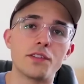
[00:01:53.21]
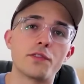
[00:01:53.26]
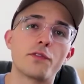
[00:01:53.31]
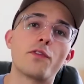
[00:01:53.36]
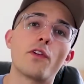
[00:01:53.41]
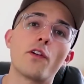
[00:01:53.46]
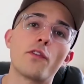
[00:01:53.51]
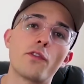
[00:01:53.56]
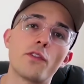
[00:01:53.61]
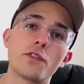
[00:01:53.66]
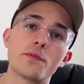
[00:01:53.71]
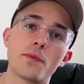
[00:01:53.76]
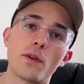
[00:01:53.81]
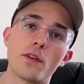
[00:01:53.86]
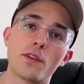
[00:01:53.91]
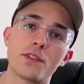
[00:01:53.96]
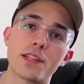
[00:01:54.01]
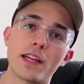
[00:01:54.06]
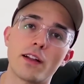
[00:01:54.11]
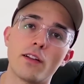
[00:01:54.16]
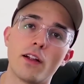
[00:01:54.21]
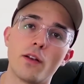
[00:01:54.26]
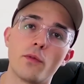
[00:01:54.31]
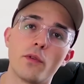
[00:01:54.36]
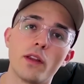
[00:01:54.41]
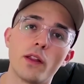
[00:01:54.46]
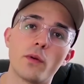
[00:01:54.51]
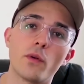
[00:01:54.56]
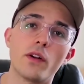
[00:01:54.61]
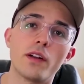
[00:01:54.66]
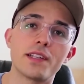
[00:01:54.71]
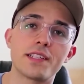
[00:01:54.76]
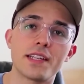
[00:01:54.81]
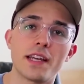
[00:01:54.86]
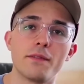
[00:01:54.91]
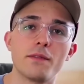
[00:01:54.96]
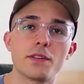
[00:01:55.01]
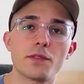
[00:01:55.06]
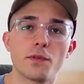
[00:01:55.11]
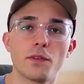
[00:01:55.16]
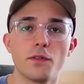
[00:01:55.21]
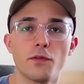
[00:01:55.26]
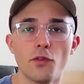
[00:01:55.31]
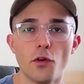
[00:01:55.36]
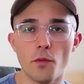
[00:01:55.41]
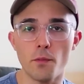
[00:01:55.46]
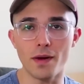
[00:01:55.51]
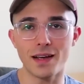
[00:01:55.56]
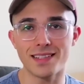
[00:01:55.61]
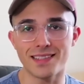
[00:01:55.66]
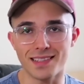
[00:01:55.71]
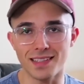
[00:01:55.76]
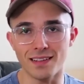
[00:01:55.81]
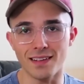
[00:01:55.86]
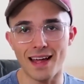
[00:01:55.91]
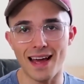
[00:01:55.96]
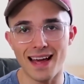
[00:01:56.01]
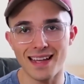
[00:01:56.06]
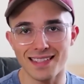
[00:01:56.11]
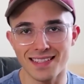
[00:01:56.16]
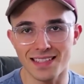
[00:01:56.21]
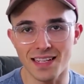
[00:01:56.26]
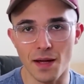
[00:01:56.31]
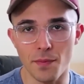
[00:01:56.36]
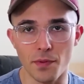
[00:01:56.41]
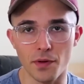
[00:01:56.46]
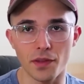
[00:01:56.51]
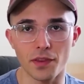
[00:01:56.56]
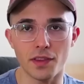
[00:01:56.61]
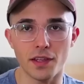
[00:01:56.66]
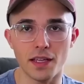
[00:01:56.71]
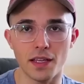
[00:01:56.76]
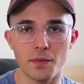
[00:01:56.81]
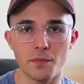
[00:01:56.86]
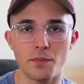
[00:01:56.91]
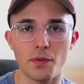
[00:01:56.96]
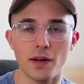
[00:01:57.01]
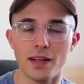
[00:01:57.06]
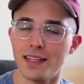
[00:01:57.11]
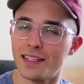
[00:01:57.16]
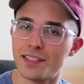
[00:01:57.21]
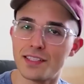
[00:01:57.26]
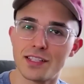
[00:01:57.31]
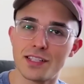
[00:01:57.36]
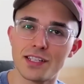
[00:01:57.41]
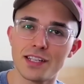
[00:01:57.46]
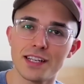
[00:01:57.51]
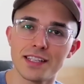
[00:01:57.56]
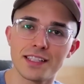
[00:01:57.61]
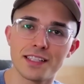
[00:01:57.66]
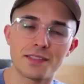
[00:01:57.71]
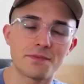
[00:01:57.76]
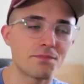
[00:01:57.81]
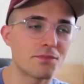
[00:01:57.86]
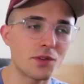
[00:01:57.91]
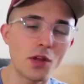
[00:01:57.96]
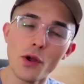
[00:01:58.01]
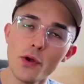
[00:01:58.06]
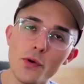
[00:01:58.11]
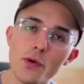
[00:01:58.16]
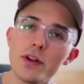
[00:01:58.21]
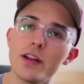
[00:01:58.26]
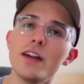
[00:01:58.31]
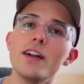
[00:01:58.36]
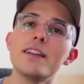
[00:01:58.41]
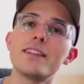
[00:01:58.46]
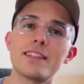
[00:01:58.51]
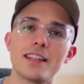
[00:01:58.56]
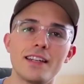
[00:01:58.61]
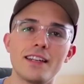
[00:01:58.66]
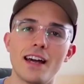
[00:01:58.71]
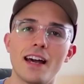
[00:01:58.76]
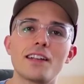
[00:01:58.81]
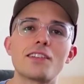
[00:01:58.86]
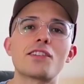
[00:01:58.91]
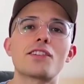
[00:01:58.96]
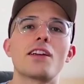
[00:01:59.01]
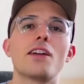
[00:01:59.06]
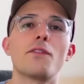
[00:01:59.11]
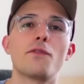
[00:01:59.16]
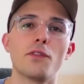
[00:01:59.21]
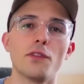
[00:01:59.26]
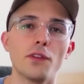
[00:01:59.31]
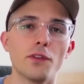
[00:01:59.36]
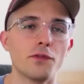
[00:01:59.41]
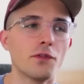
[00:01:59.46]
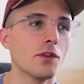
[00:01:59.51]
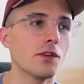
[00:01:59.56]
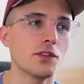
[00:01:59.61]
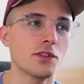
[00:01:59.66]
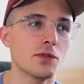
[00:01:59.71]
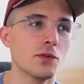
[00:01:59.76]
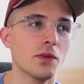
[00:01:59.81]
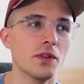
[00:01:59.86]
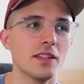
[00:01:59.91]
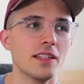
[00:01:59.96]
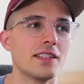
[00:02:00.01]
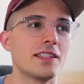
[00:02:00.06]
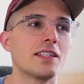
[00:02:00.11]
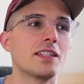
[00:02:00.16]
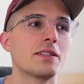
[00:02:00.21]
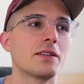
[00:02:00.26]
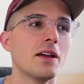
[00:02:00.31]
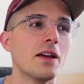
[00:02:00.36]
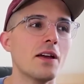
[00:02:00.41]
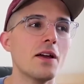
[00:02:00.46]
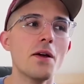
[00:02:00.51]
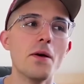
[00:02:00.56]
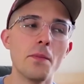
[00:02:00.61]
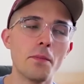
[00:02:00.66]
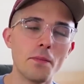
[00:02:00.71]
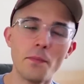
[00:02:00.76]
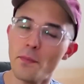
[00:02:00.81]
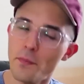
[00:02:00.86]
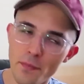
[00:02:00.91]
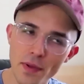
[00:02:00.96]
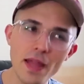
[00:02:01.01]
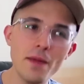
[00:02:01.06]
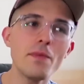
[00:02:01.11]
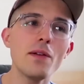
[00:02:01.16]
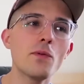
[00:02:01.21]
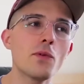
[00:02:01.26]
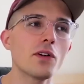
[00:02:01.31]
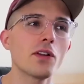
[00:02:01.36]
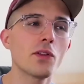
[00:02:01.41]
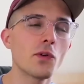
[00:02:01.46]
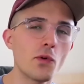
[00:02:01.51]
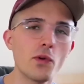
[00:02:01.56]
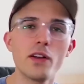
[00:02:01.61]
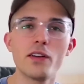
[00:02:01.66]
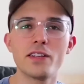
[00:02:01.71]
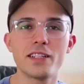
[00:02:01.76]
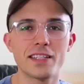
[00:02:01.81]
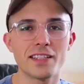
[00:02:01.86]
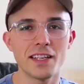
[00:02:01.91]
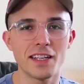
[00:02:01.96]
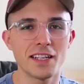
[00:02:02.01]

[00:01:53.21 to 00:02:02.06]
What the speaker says: right, so for our first motorcycle, I really wanted to save this one for a best to last type of thing, but it's just too good to not share for the first one. This is maybe one of the weirdest